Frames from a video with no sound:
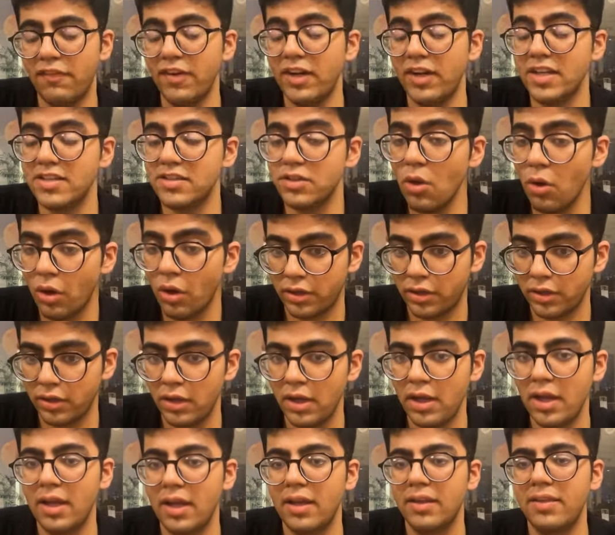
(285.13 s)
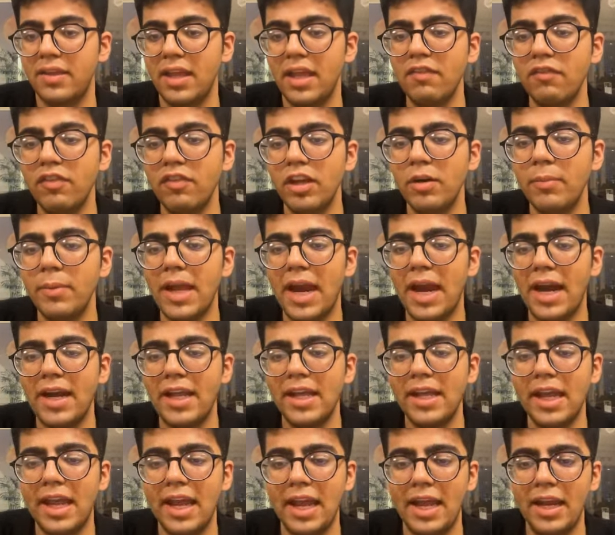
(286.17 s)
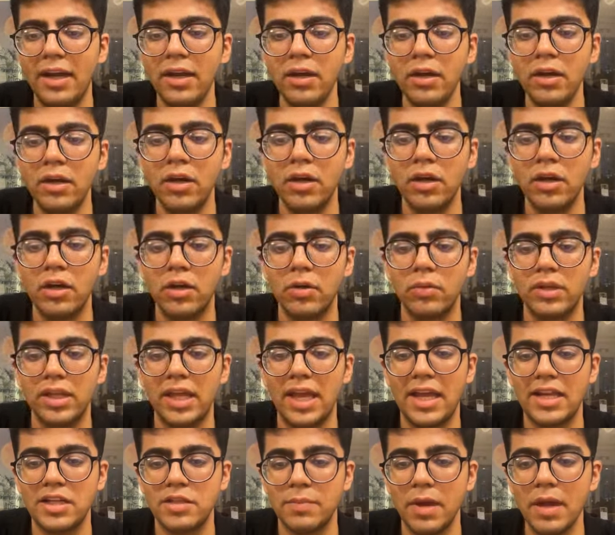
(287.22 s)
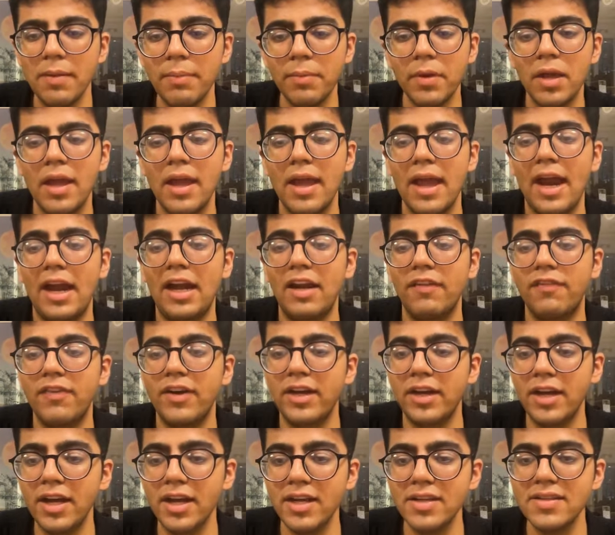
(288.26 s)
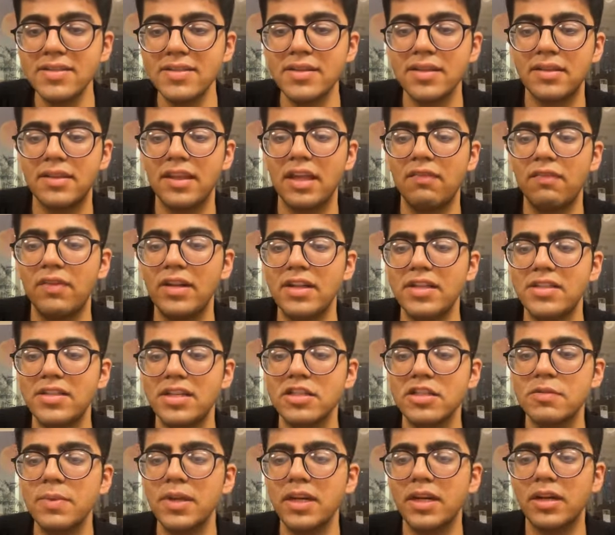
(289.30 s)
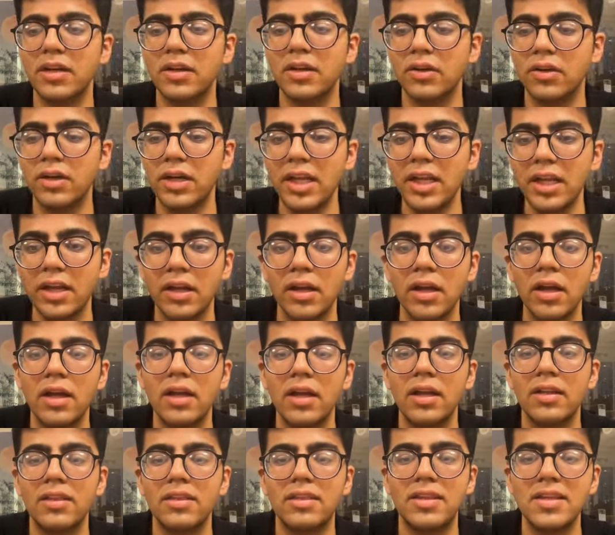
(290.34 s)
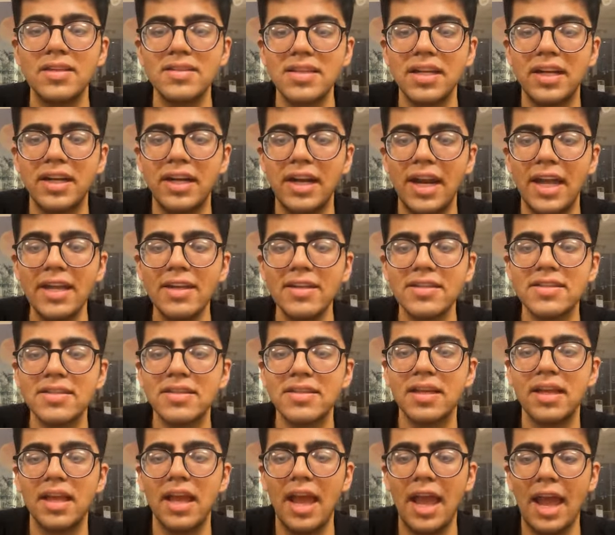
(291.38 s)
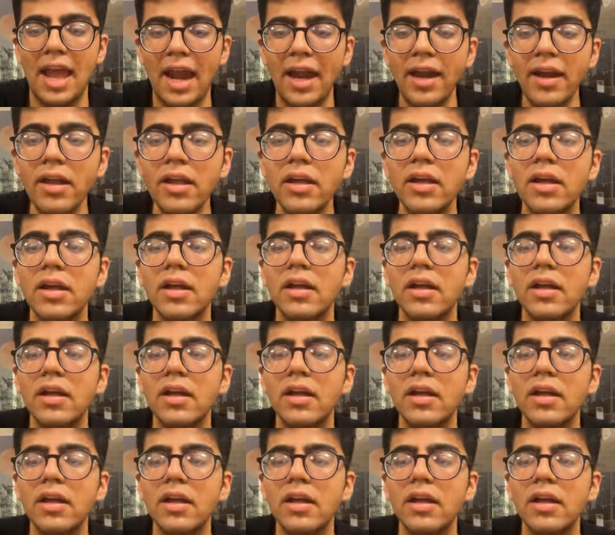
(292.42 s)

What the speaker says: not, then we'll be adding n to the hash map, and if it does, then we'll just be returning this index and